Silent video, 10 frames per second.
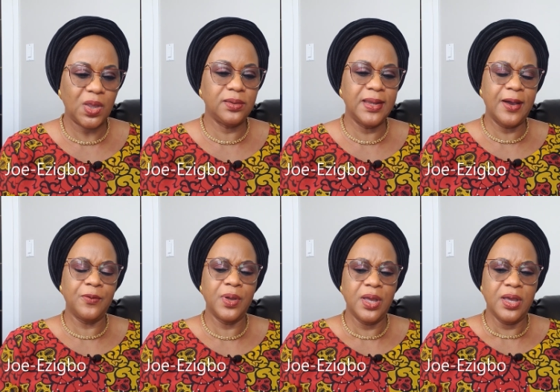
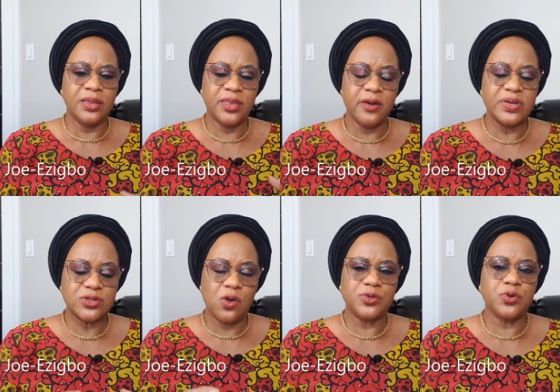Now, there
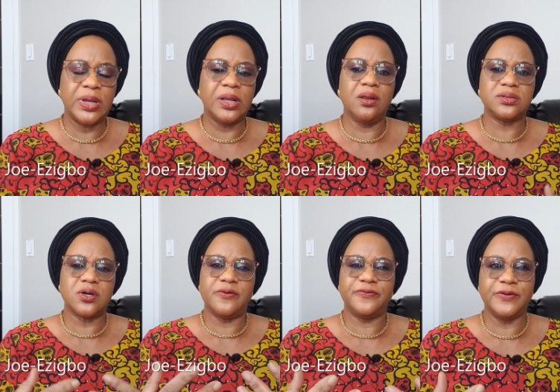is also a lot
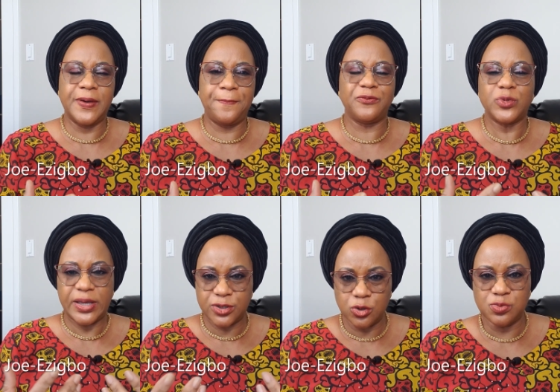of, um,
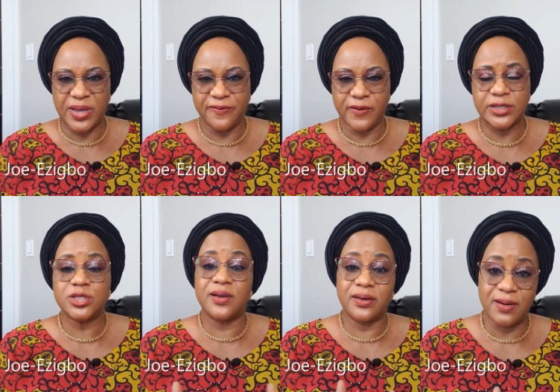excuse my
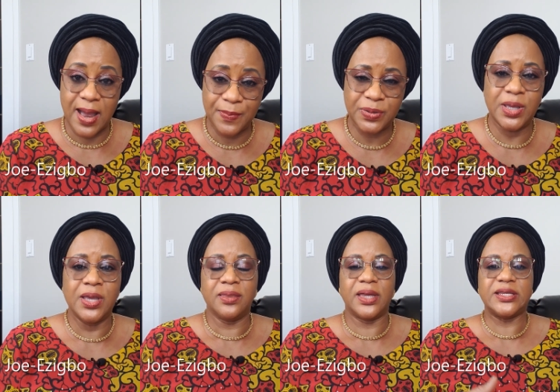French, crap
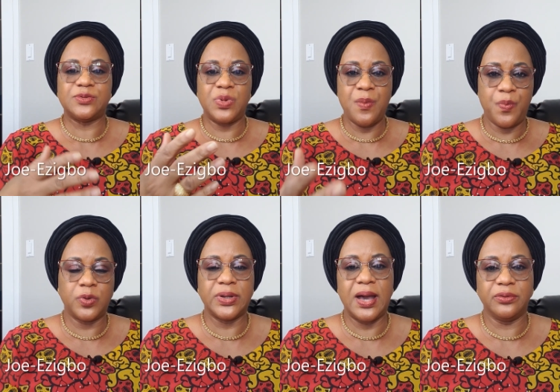that is being
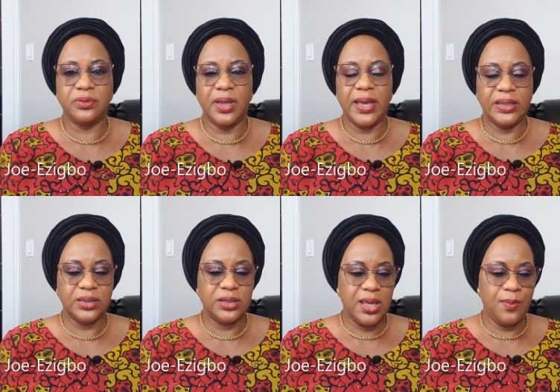put out there
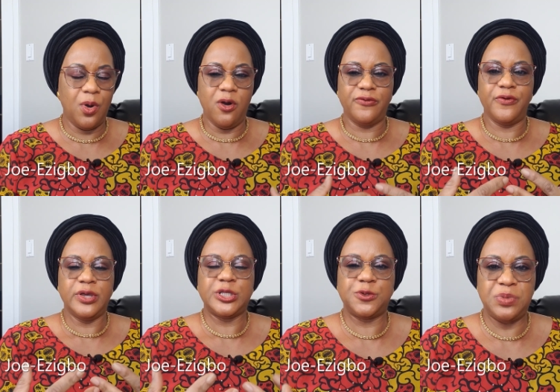in the name of
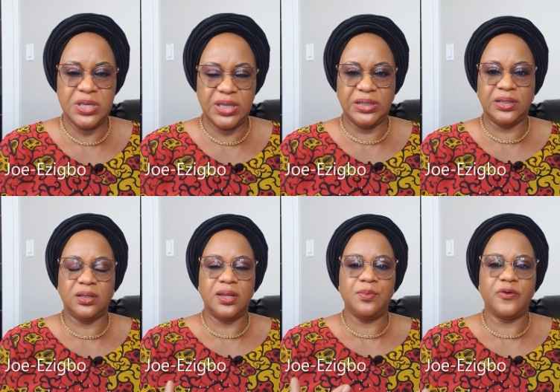speaking, in
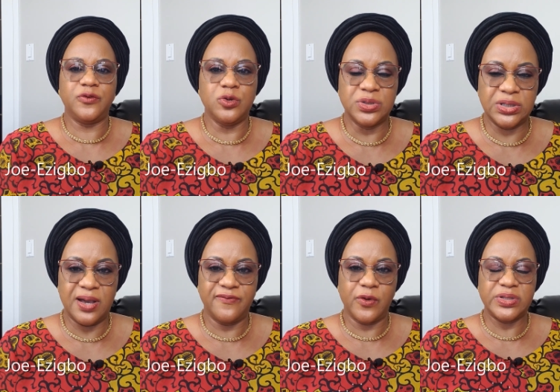the name of using
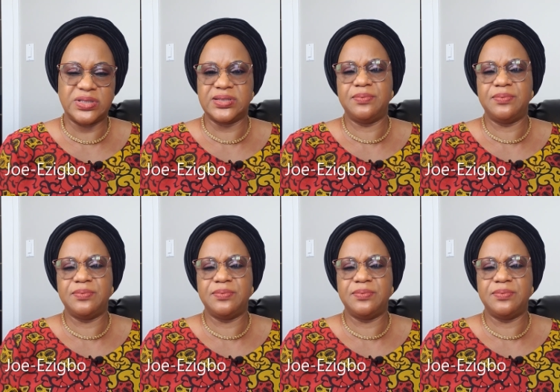our voices.